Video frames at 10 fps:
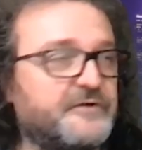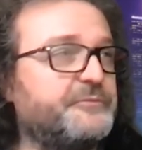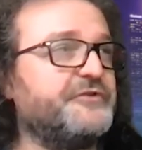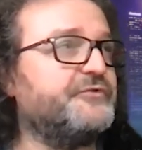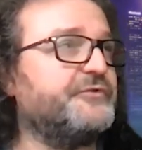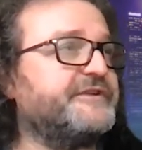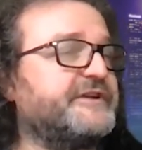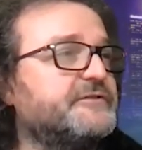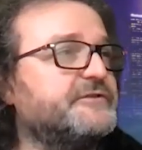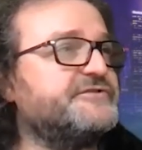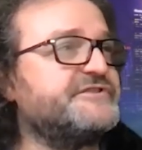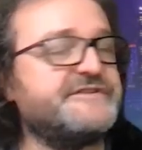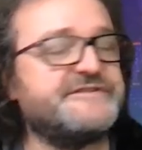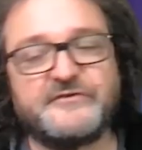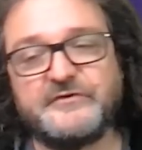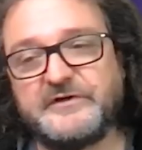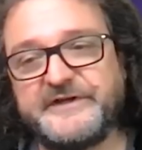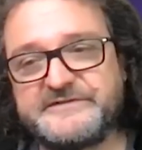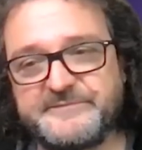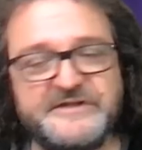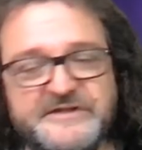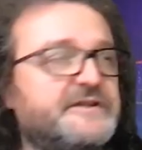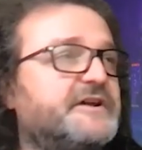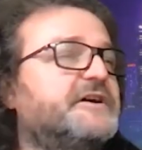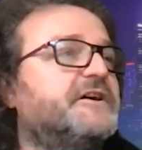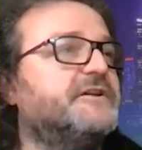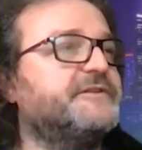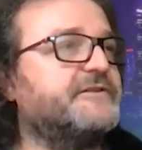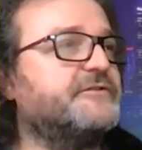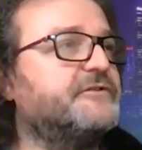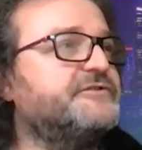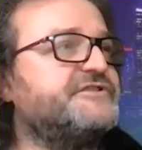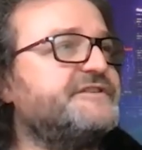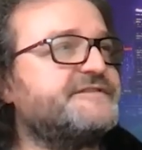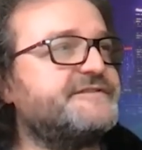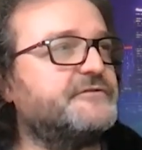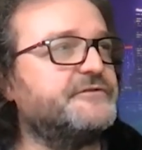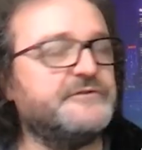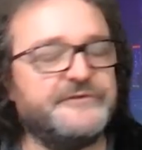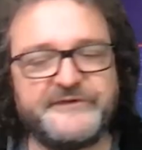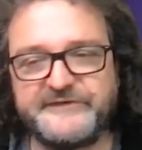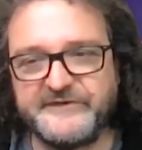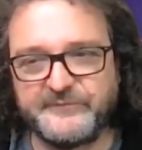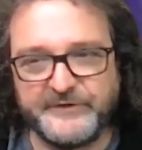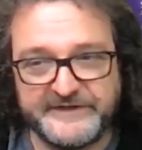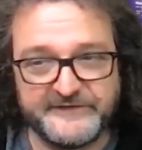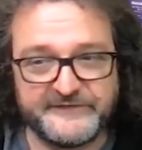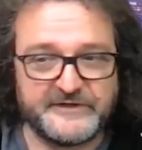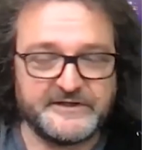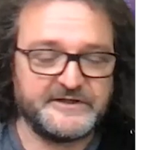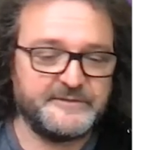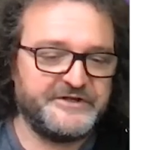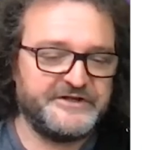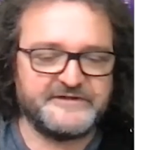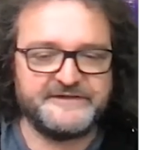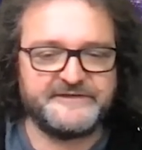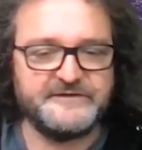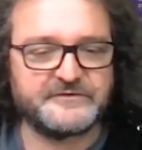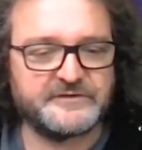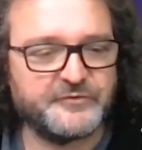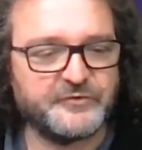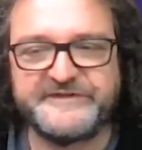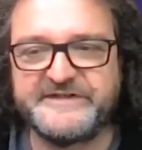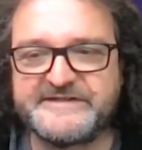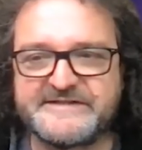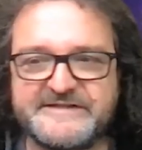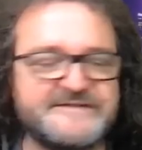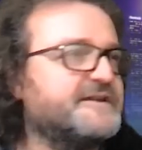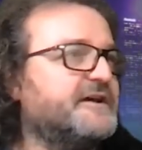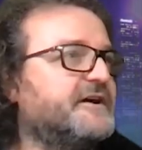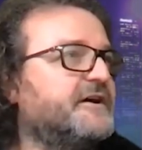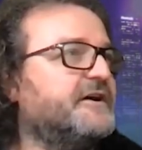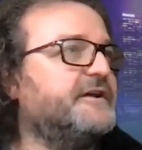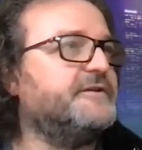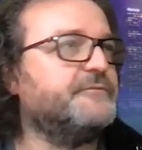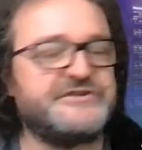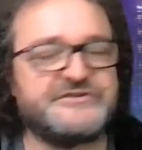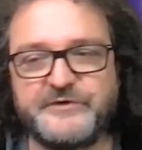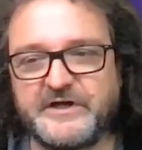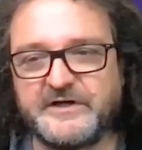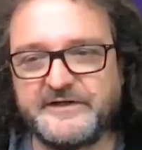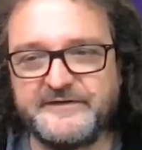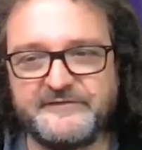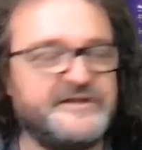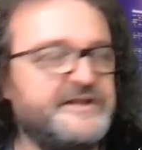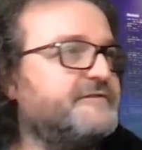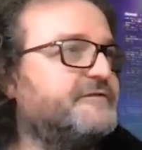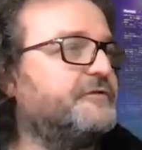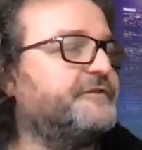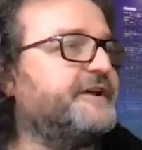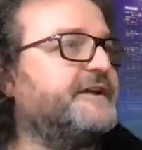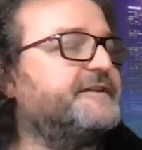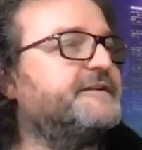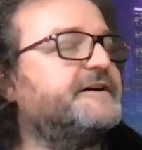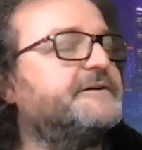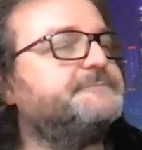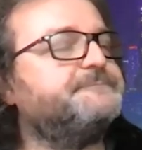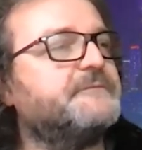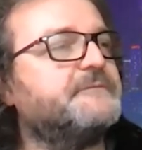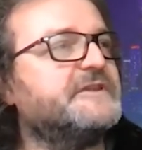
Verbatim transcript: open source technologies or H P E technologies. The good news is this week is a big event in Europe called T S S, in which we are heavily involved. And um,